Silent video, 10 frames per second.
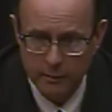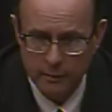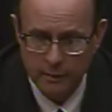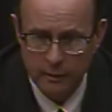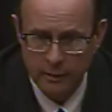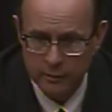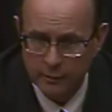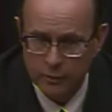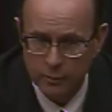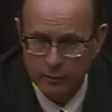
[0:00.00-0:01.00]
the
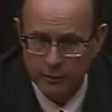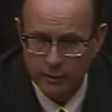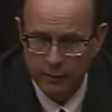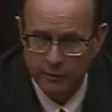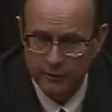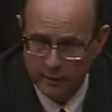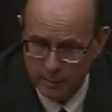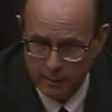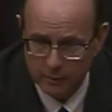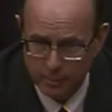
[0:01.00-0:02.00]
individual was of
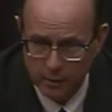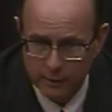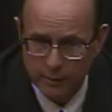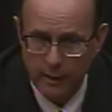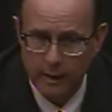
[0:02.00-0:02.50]
Vietnamese birth,